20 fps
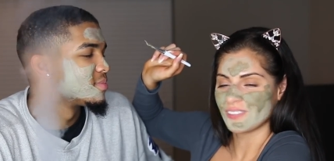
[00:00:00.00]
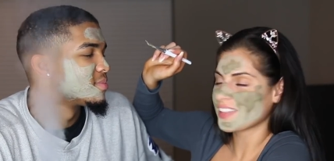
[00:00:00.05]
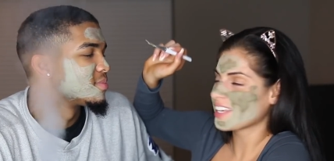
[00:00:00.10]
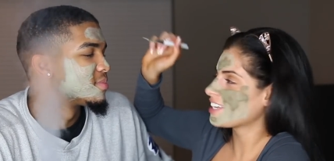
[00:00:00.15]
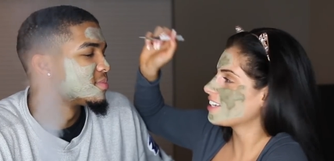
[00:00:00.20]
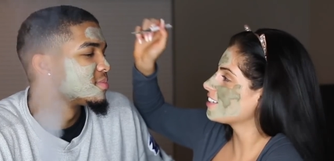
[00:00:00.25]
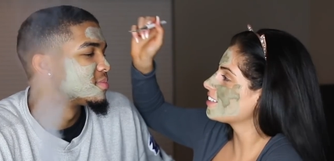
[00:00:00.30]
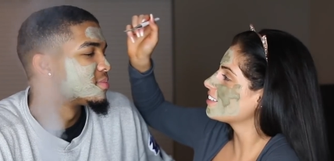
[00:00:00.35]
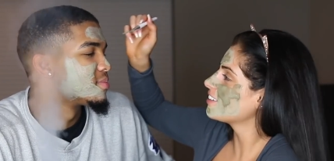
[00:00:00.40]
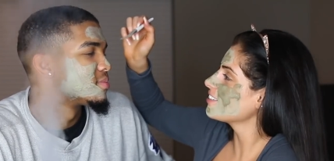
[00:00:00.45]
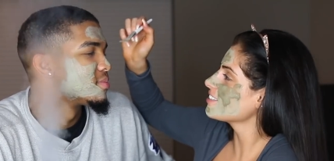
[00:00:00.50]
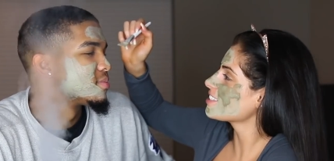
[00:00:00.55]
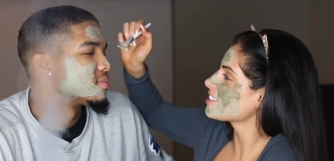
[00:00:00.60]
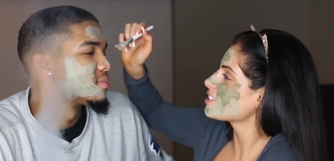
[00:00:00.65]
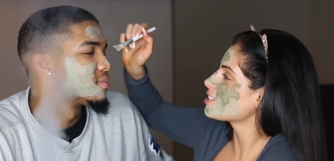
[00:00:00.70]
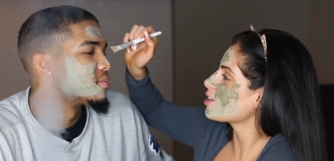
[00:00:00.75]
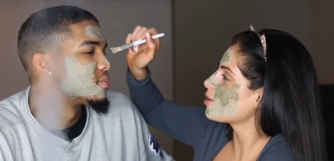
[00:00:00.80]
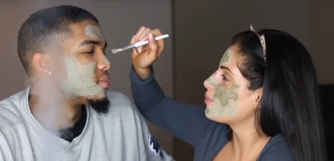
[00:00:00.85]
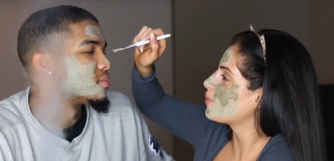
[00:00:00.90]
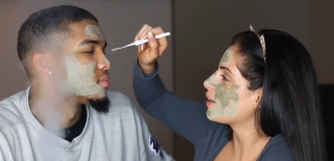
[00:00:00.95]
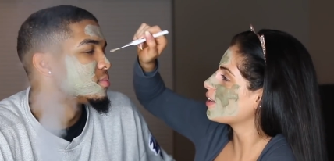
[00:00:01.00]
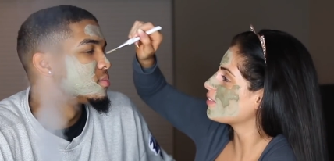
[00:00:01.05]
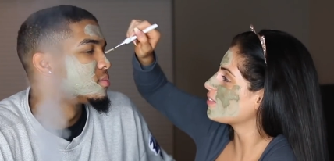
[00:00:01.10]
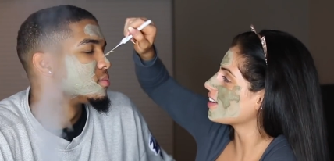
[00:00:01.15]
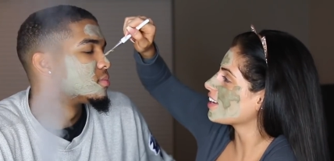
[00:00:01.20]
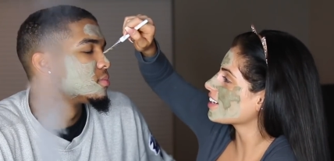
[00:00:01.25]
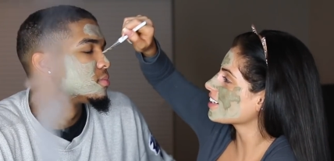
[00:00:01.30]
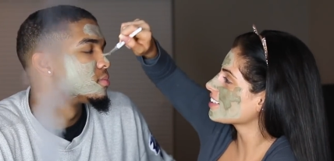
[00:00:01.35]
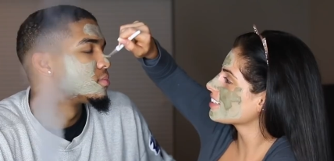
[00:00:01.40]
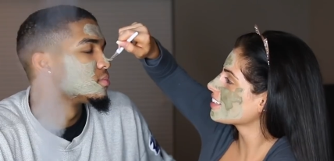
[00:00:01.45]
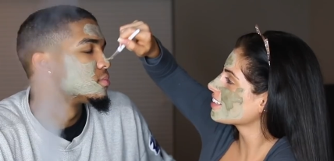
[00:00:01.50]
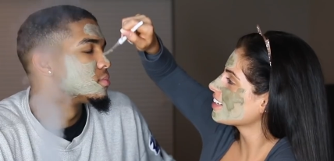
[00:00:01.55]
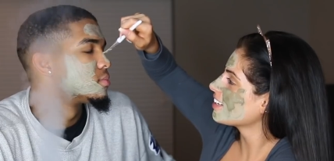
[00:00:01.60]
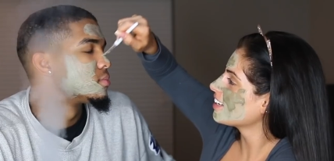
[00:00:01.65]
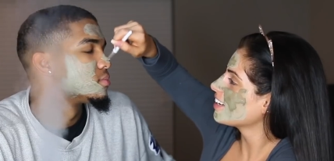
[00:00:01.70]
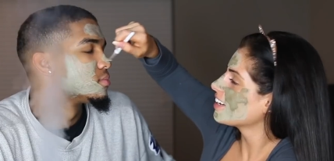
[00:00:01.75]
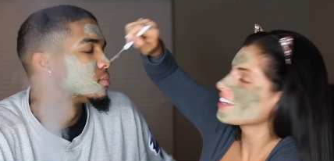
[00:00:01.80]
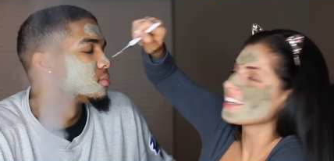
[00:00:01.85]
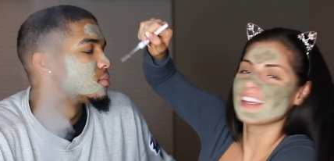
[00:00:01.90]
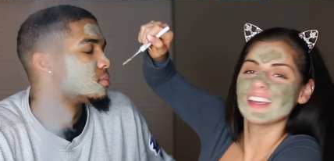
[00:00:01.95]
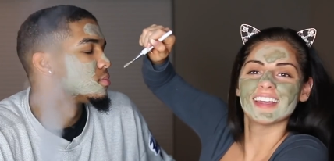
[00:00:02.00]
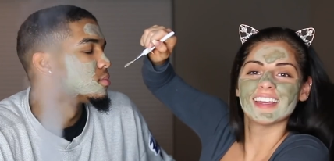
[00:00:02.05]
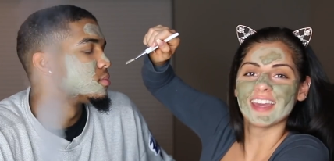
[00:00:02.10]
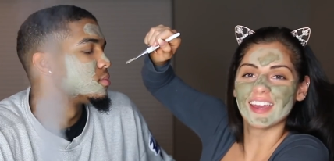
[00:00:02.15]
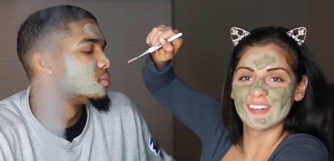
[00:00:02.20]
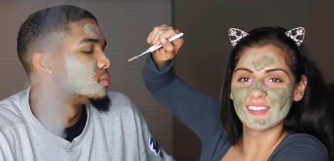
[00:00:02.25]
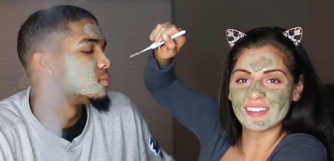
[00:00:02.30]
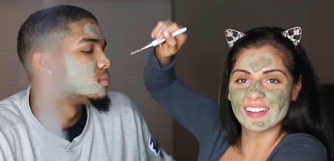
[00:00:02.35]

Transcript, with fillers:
Speaker 1: Like, your nose is so perfect. Can't